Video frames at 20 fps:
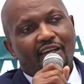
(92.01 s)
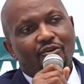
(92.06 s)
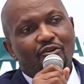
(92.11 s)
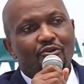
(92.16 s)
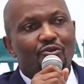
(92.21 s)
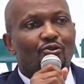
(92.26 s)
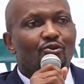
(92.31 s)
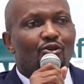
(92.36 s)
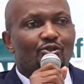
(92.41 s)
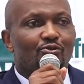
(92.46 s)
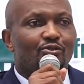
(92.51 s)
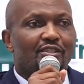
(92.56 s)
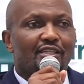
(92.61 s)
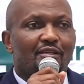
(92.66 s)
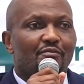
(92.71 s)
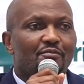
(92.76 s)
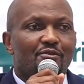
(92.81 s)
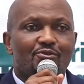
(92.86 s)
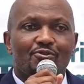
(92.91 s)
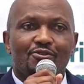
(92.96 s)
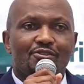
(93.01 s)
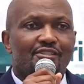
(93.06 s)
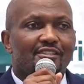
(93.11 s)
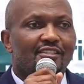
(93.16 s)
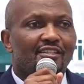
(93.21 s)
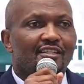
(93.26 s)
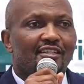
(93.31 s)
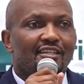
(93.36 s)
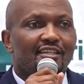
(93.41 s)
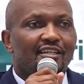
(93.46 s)
I don't know what to say
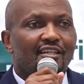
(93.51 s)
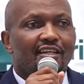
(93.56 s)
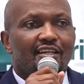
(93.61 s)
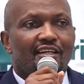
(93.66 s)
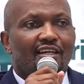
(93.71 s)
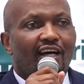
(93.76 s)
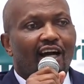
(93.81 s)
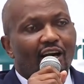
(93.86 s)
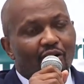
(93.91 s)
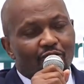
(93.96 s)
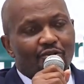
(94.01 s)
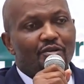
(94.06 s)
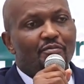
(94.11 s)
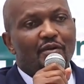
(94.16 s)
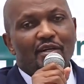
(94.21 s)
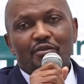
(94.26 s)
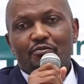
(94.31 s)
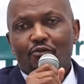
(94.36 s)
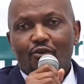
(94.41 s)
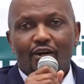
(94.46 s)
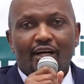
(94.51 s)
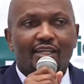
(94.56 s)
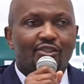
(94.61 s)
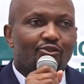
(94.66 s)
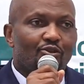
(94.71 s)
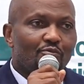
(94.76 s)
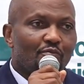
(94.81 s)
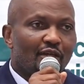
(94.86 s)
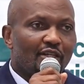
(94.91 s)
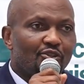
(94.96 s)
because I will remain
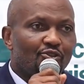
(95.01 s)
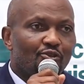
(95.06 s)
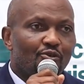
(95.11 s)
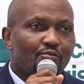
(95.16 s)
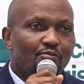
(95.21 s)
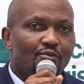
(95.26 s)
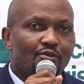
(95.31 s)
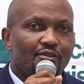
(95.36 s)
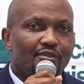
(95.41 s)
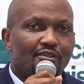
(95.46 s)
focused on my job.